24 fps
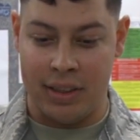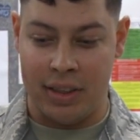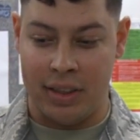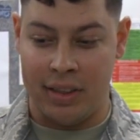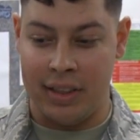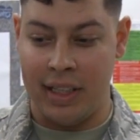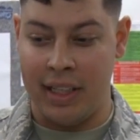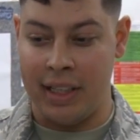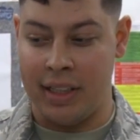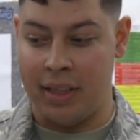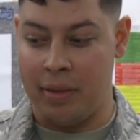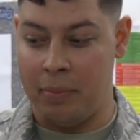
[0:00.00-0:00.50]
to
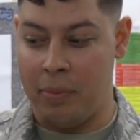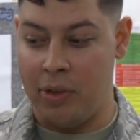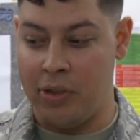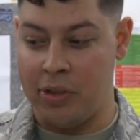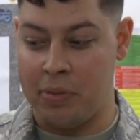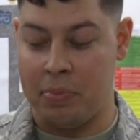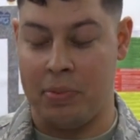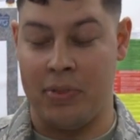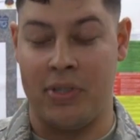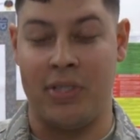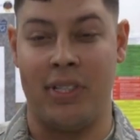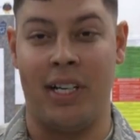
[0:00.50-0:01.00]
take the
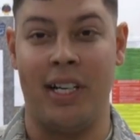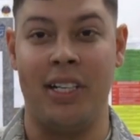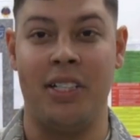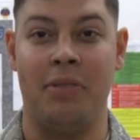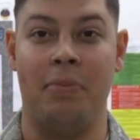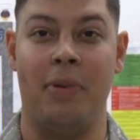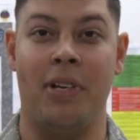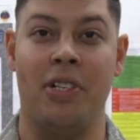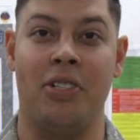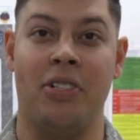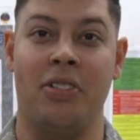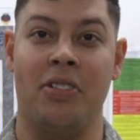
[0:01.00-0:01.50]
most
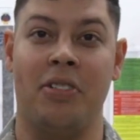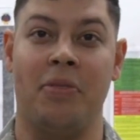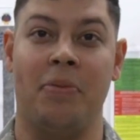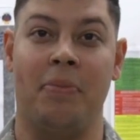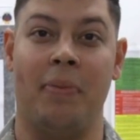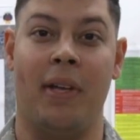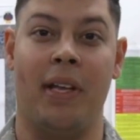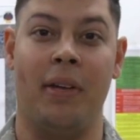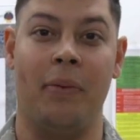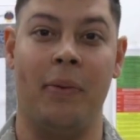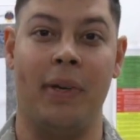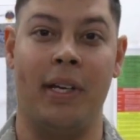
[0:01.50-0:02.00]
precise measurements
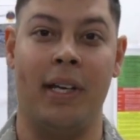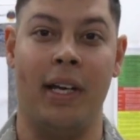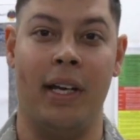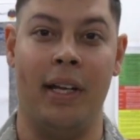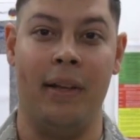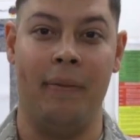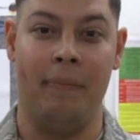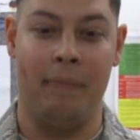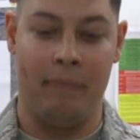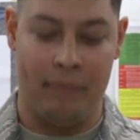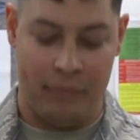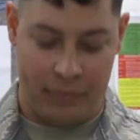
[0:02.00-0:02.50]
that we
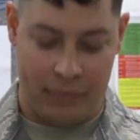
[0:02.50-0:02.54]
can.